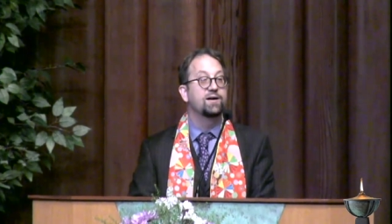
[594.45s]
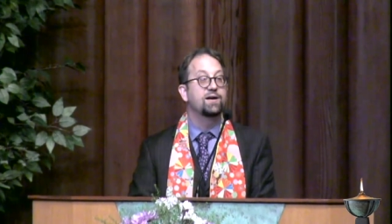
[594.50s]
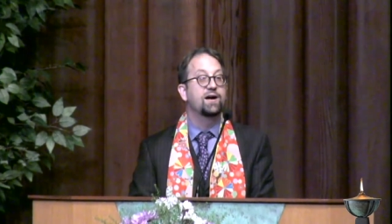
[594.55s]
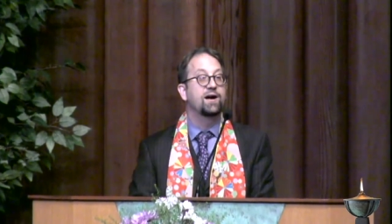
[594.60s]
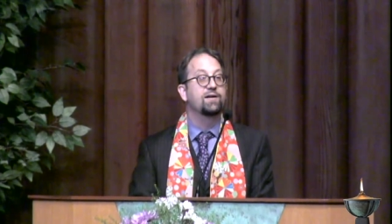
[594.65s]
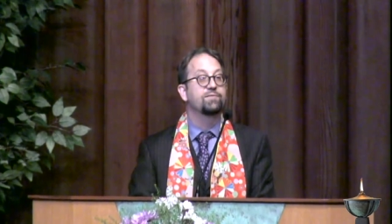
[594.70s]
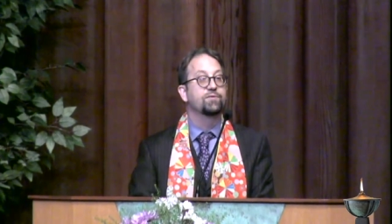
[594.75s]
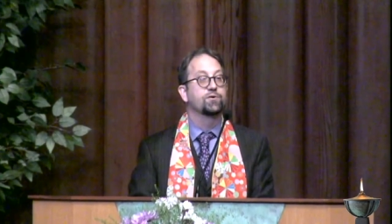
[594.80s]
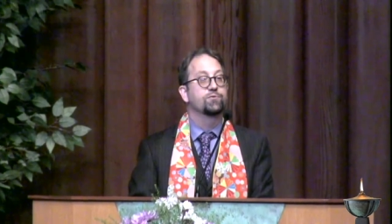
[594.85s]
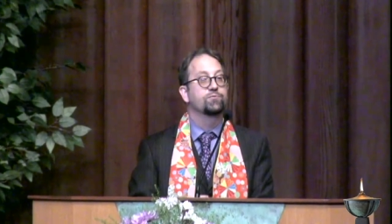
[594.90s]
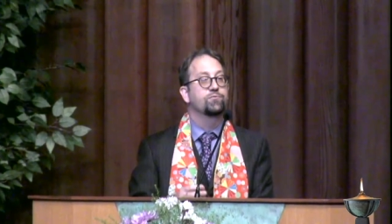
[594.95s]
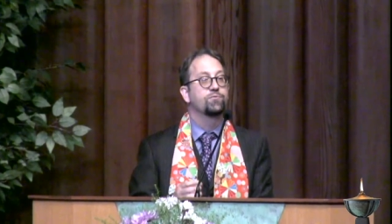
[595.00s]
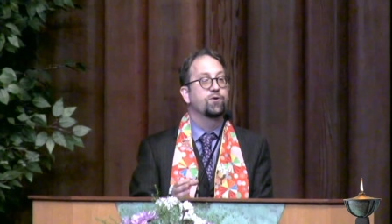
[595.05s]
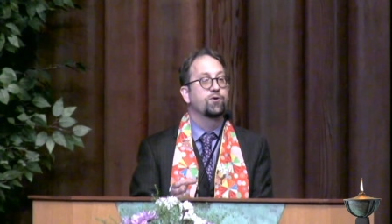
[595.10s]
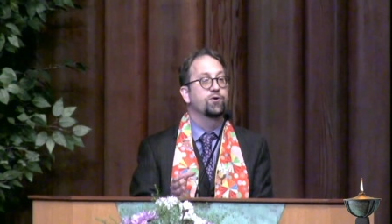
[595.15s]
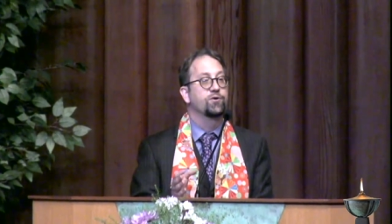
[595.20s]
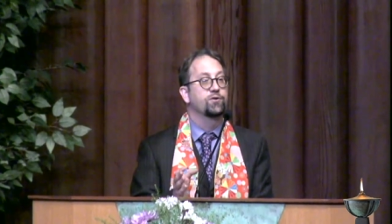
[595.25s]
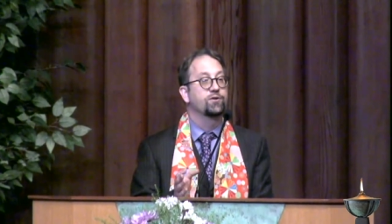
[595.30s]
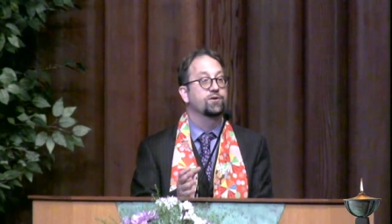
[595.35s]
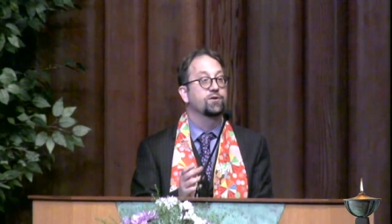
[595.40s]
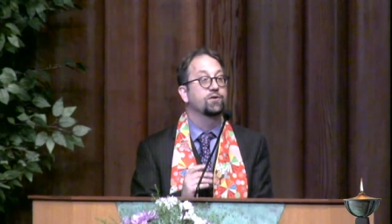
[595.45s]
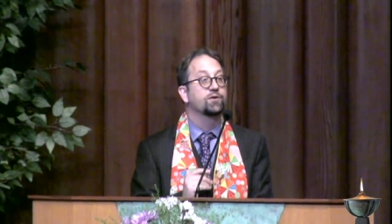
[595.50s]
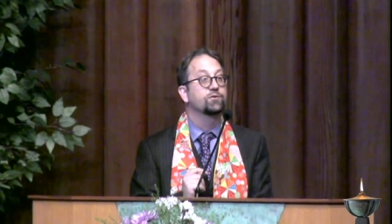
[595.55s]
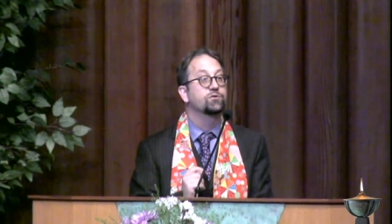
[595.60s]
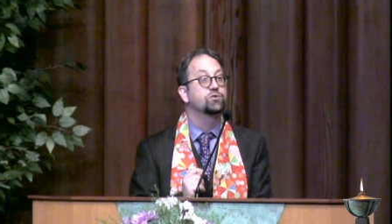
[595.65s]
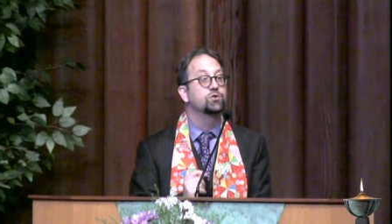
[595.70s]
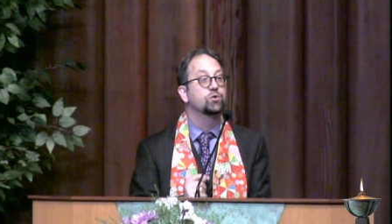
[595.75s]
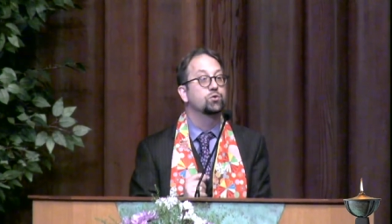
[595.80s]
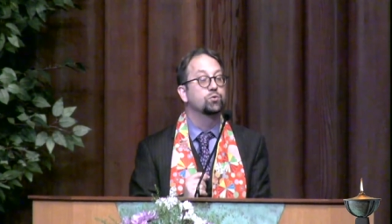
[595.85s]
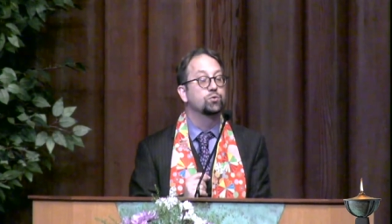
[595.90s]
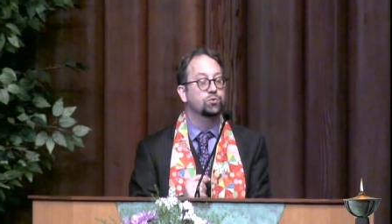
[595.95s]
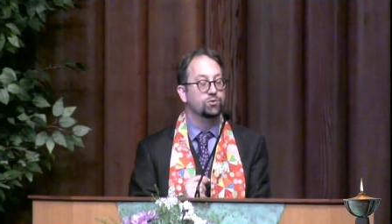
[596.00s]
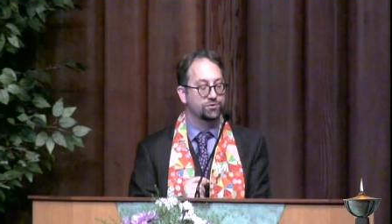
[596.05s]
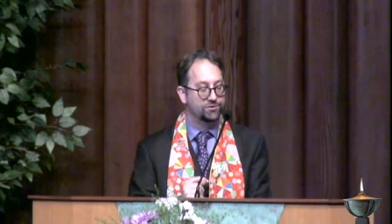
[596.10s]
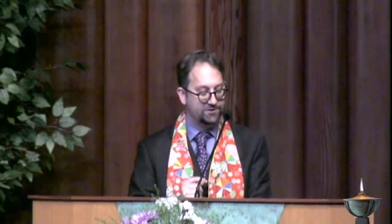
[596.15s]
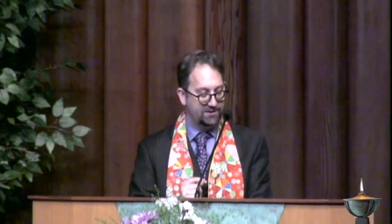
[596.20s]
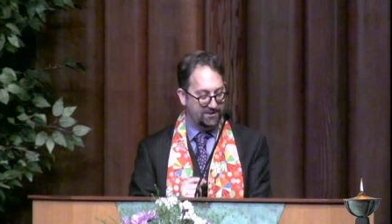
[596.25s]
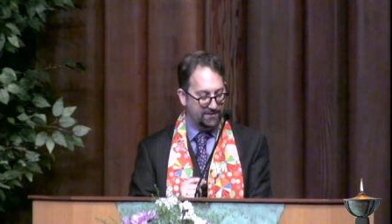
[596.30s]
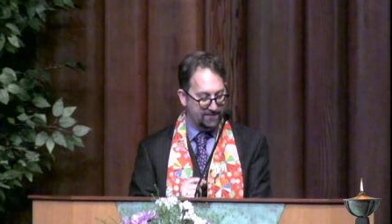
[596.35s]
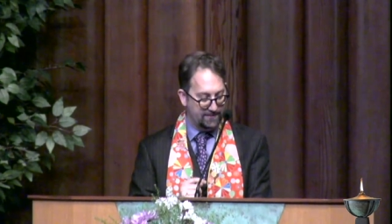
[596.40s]
ever further to
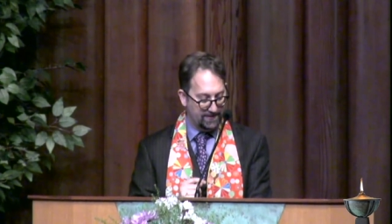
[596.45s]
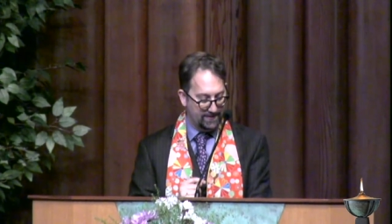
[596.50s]
cruelty.